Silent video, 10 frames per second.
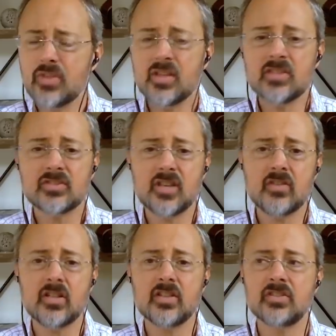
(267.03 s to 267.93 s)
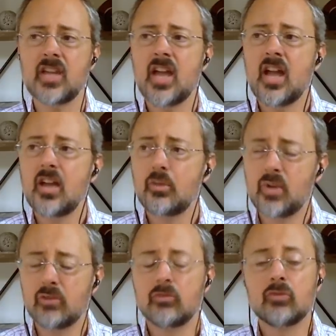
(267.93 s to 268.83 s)
And what they discovered is
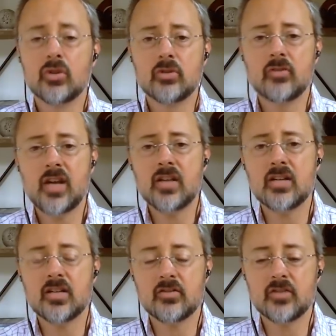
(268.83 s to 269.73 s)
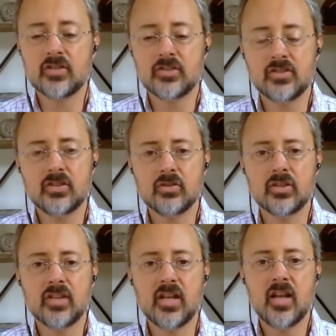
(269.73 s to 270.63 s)
when Roland Fryer did it, for instance,
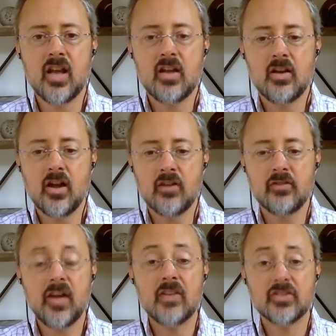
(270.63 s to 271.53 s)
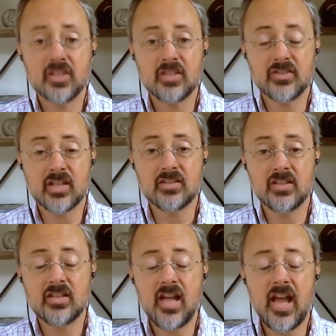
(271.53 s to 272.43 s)
he looked at uh, five cities
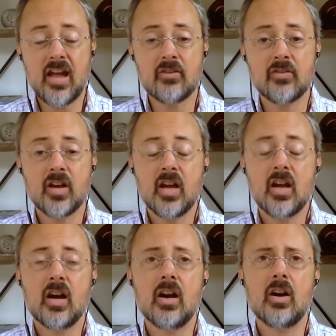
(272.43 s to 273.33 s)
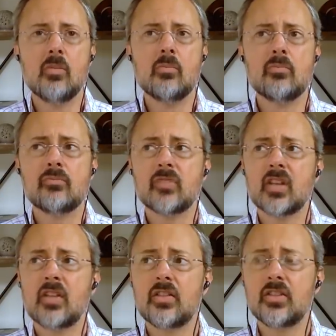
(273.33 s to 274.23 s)
that did have um,
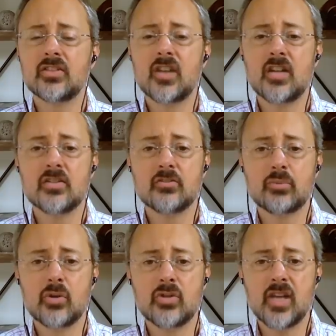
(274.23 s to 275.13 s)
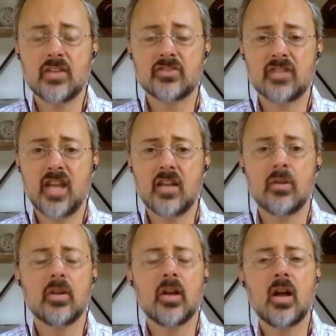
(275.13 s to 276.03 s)
these kinds of protests
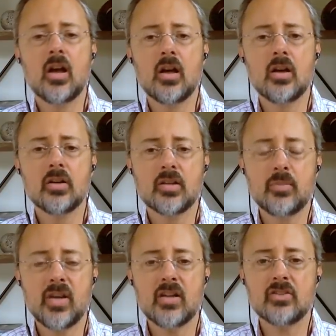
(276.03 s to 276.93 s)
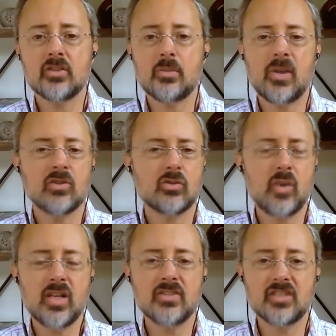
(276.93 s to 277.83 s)
and uh, compared it to
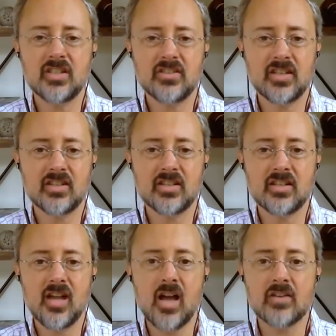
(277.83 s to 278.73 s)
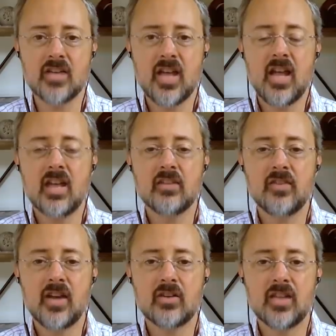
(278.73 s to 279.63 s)
about 20 cities that did not.
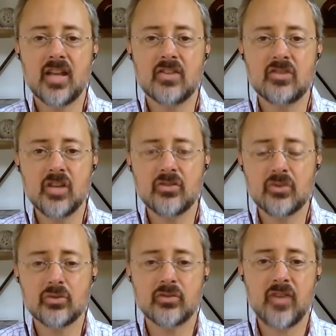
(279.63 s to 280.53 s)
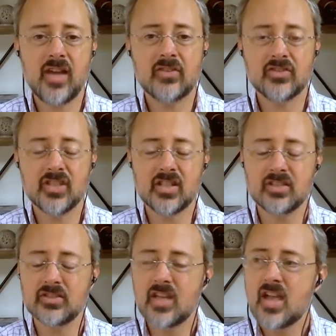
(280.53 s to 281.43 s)
And he found that in just those five
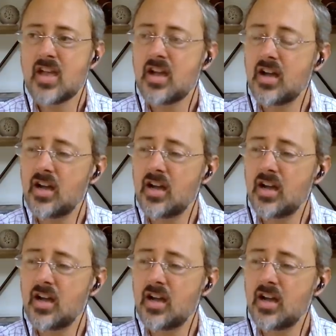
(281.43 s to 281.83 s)
cities,